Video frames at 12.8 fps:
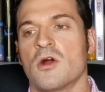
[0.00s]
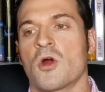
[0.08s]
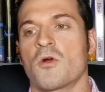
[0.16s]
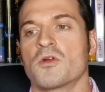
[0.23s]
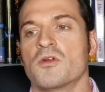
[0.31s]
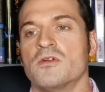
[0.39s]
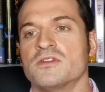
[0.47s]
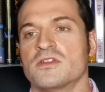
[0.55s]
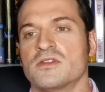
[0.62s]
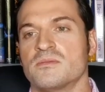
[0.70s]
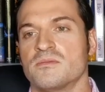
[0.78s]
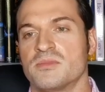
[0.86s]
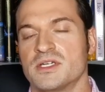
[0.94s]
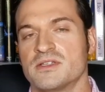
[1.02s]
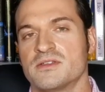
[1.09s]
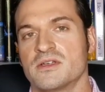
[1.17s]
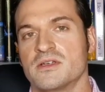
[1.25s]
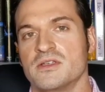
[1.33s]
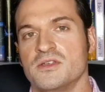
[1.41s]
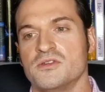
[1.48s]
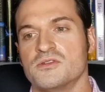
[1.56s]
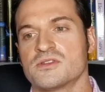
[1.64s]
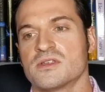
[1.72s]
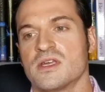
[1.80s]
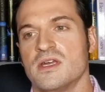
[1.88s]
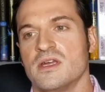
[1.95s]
or are we going to put it to good use